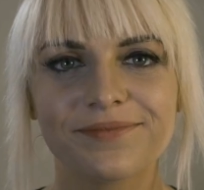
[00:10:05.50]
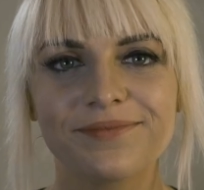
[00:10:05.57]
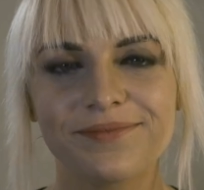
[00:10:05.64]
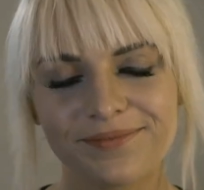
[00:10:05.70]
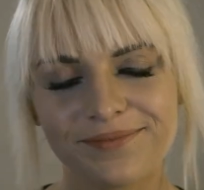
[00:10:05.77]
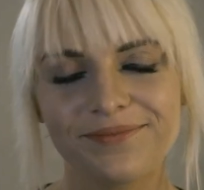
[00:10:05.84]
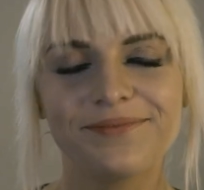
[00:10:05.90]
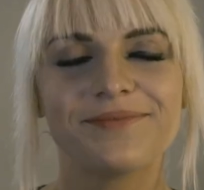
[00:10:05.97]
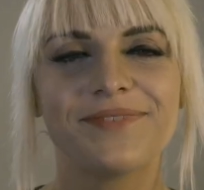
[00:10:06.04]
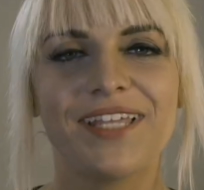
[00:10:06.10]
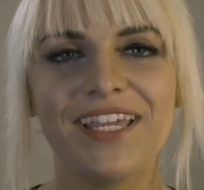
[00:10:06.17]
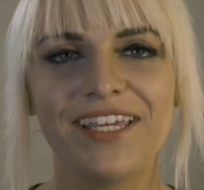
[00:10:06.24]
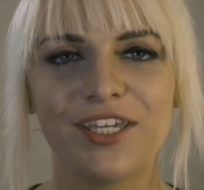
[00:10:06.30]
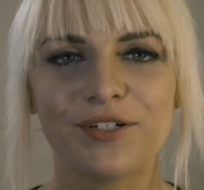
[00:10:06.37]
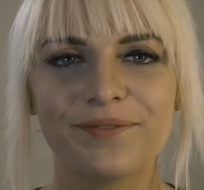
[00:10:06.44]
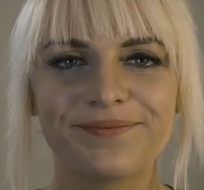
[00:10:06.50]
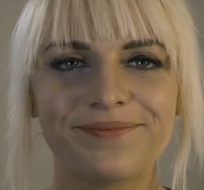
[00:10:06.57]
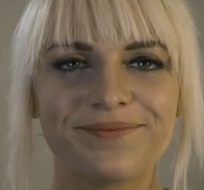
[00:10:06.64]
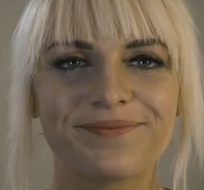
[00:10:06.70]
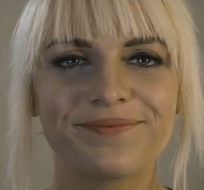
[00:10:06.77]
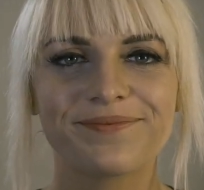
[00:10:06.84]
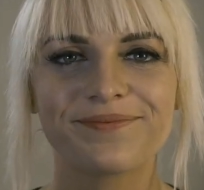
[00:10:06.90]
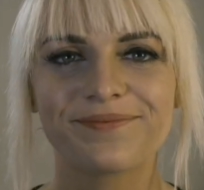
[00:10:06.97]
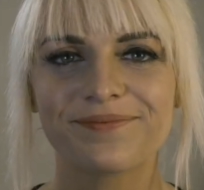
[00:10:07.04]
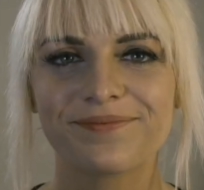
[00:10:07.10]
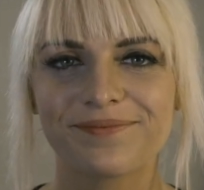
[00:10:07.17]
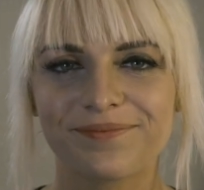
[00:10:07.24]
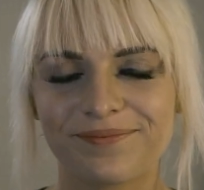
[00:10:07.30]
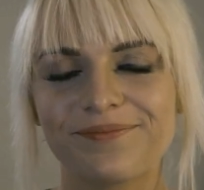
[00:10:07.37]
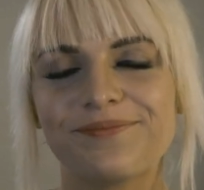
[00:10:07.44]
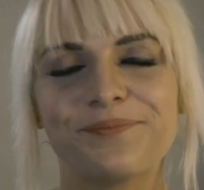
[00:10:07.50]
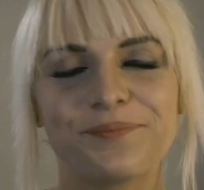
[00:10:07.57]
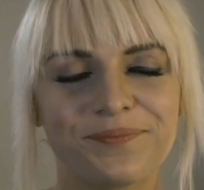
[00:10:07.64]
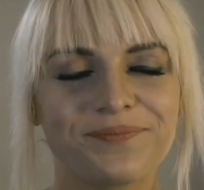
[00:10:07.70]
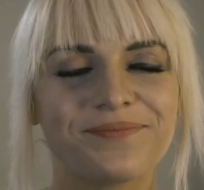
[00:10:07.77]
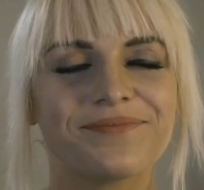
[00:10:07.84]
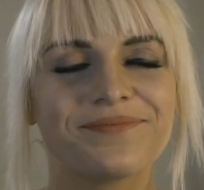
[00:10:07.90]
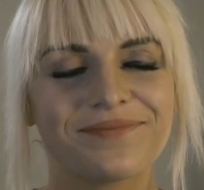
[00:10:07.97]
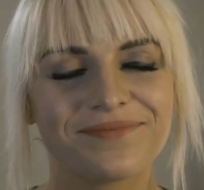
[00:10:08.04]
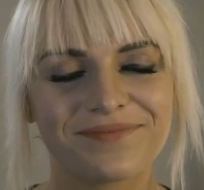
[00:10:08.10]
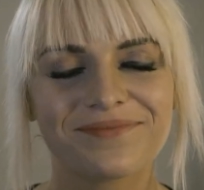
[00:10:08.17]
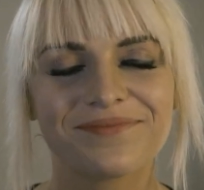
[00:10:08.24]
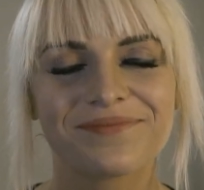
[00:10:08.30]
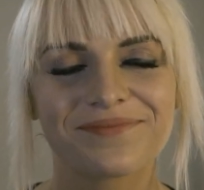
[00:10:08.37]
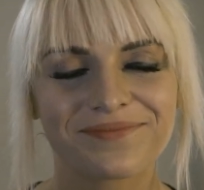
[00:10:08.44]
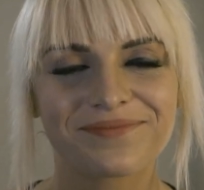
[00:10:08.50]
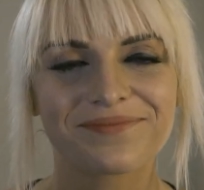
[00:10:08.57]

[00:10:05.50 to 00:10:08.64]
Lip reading: You did it twice. Really proud of you.